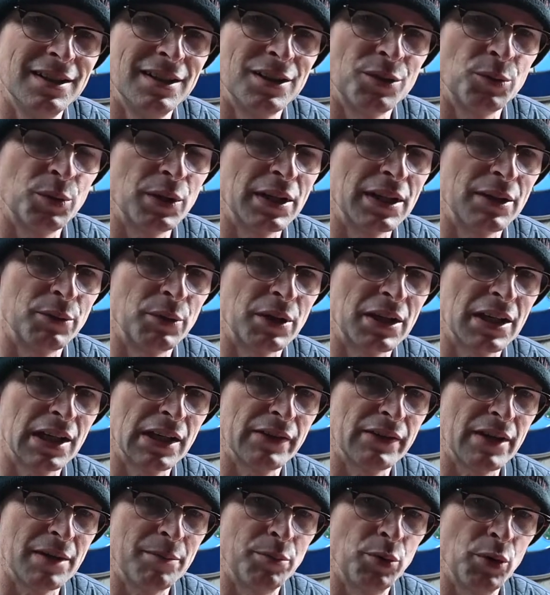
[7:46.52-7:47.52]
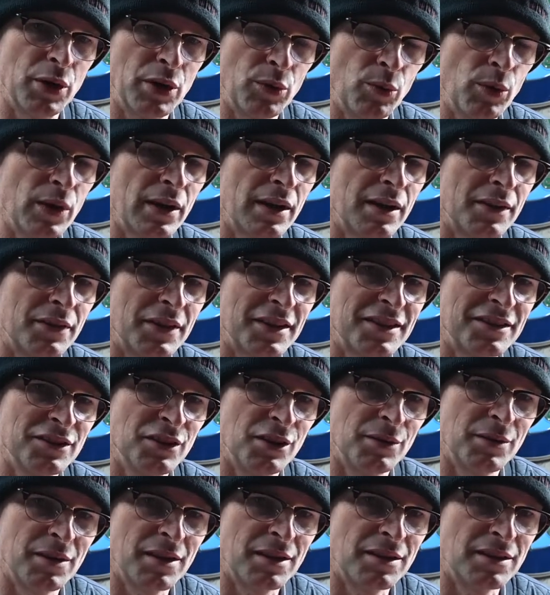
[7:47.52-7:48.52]
we're kind of at a point where there's
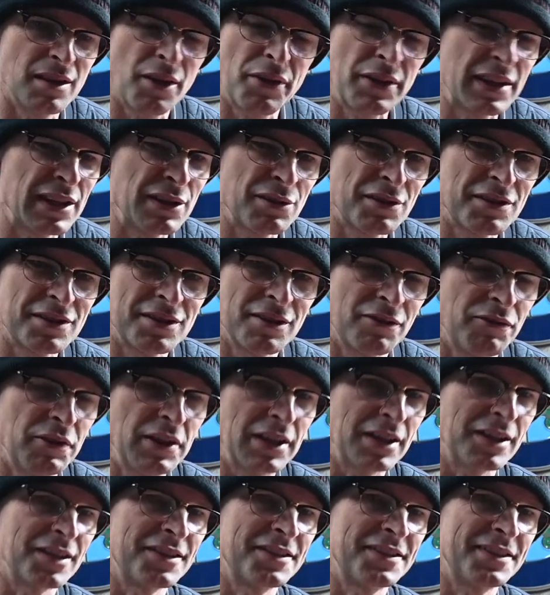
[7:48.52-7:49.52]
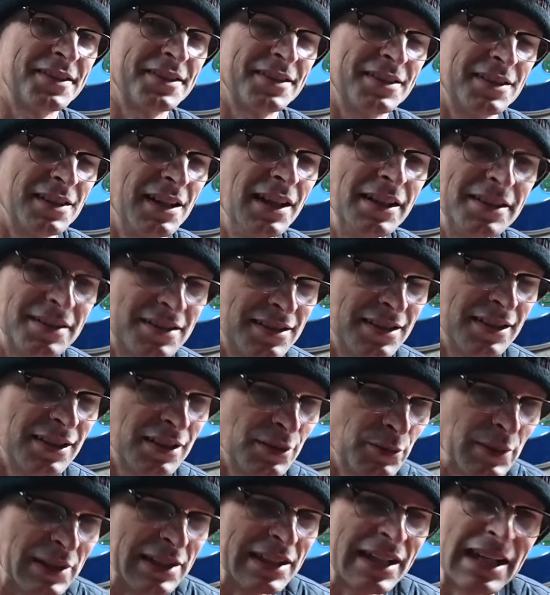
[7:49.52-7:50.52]
nothing else to fix
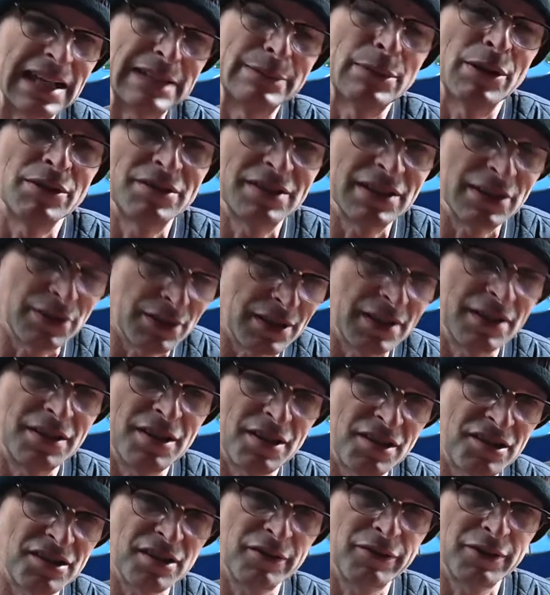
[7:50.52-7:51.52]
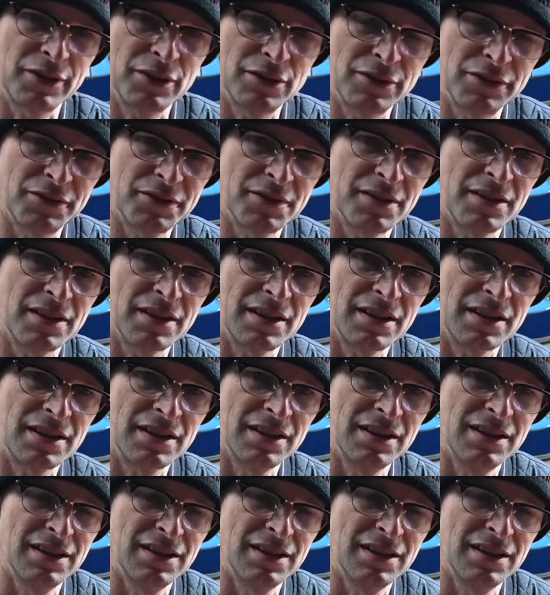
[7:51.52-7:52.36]
until we can get an MOT on it and then shuffle it off to the